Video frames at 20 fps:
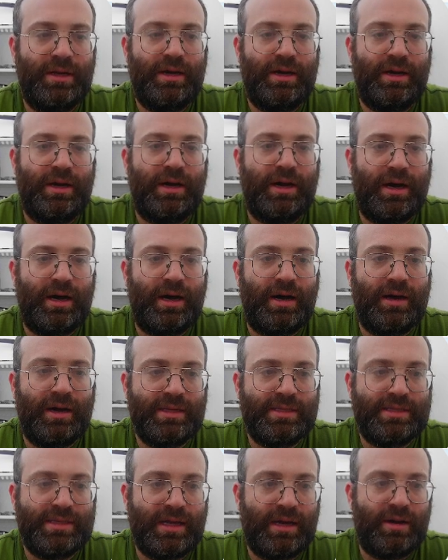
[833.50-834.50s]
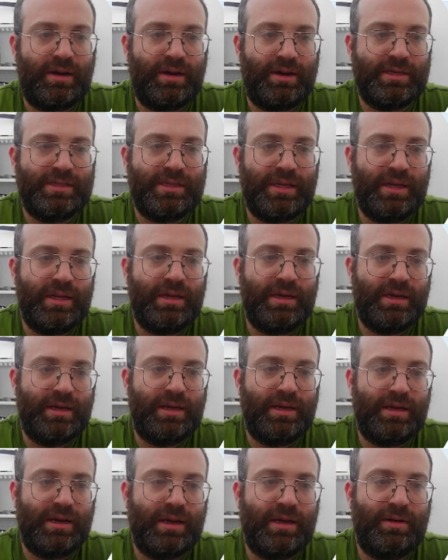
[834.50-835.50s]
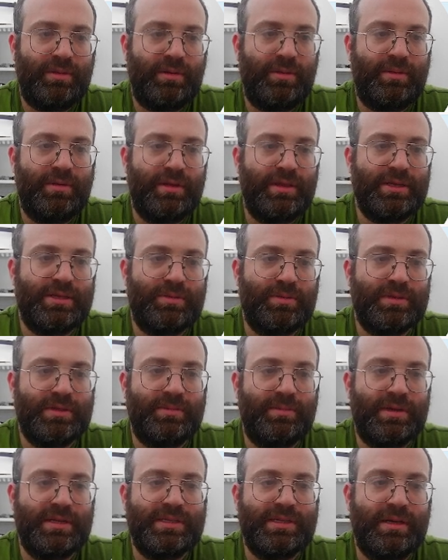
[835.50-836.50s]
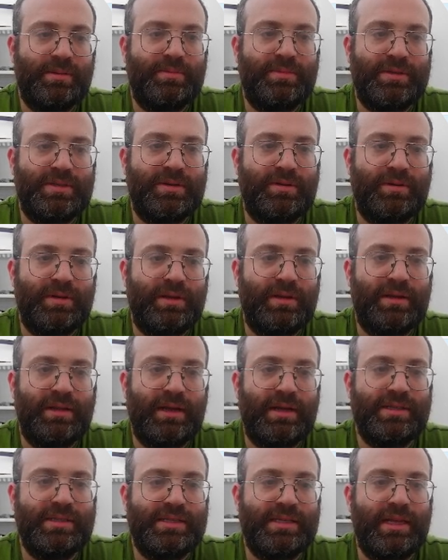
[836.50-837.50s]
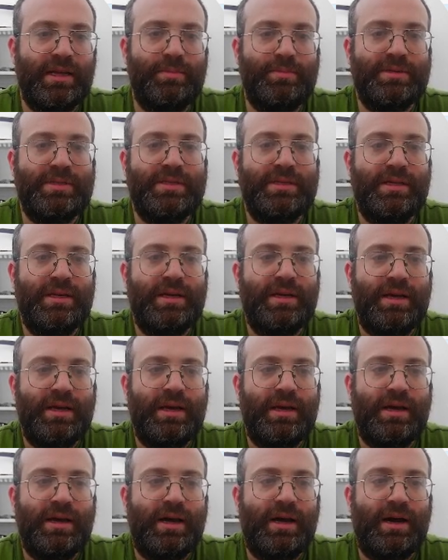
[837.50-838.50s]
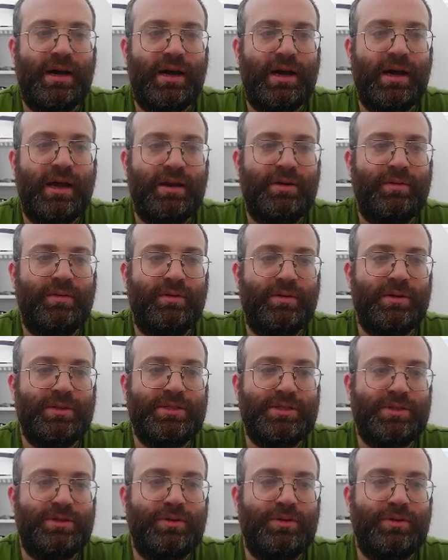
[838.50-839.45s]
Let's see how it looks like. Remember, this was a mess up, so we need n steps. And let's do